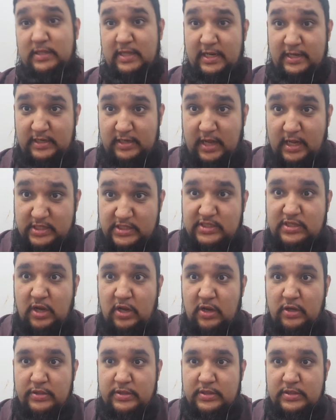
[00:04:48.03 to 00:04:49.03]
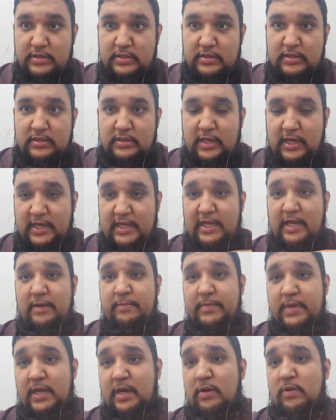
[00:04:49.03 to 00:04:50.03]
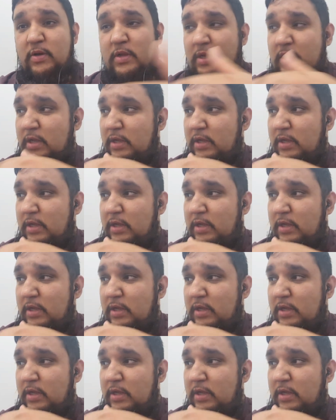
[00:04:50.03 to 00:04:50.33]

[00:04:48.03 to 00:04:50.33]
then I'll start like I am now.